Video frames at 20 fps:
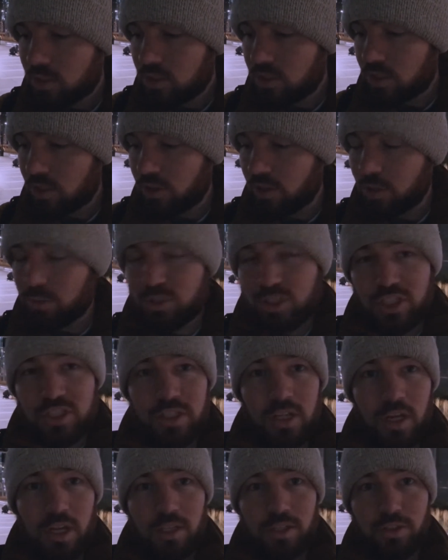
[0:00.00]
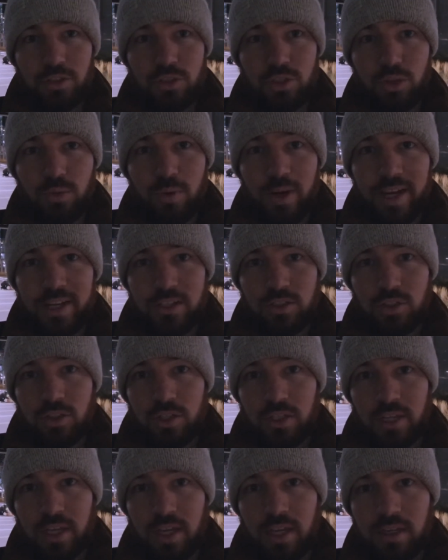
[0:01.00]
So it was just a little too wide,
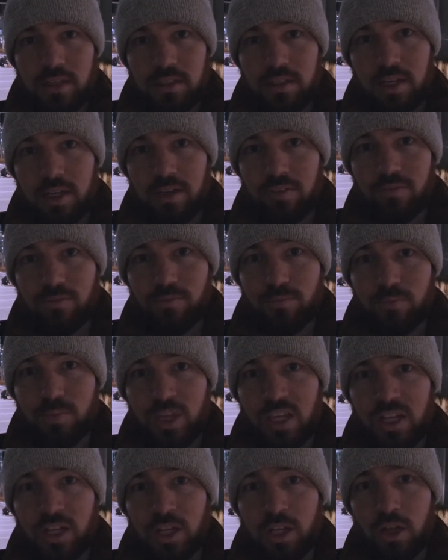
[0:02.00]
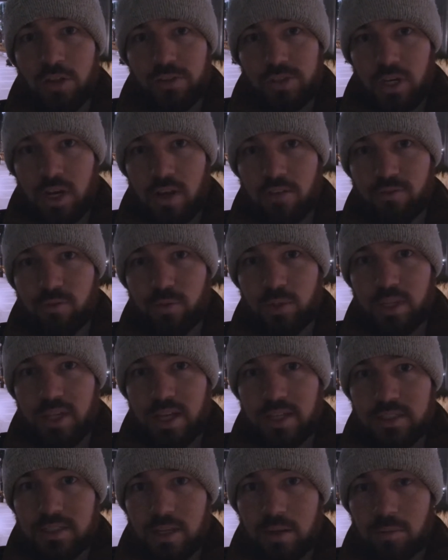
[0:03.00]
couldn't get kind of in close enough with
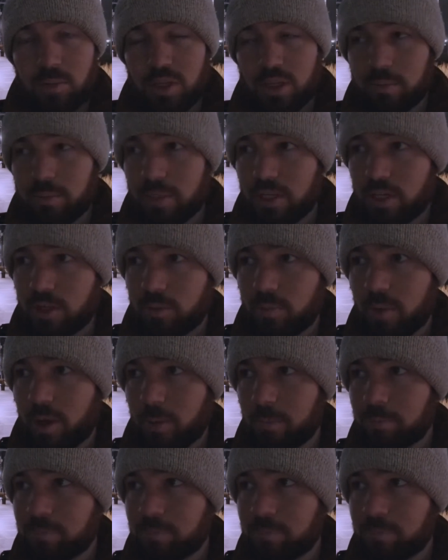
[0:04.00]
that 10mm, but